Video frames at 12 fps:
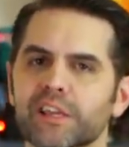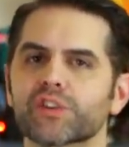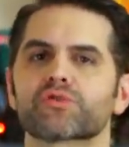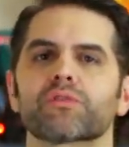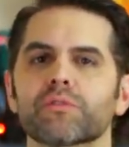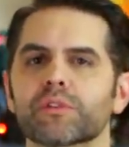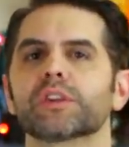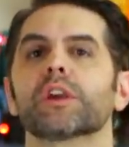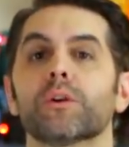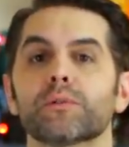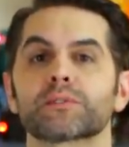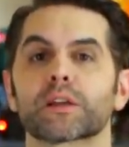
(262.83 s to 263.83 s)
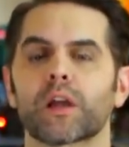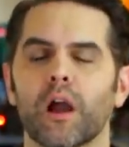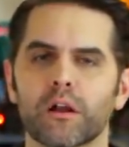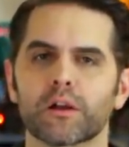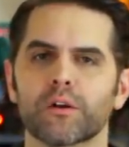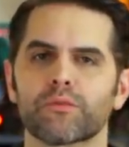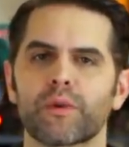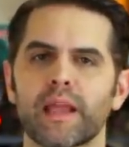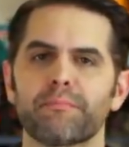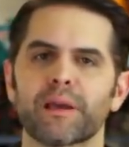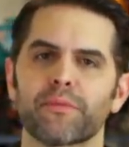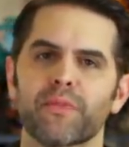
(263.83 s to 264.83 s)
control yokes, a cargo
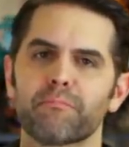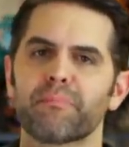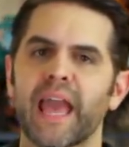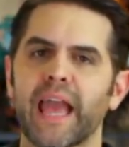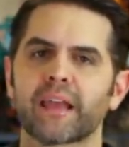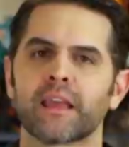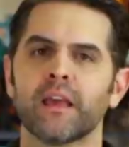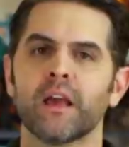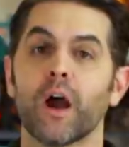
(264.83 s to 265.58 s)
ramp out the back,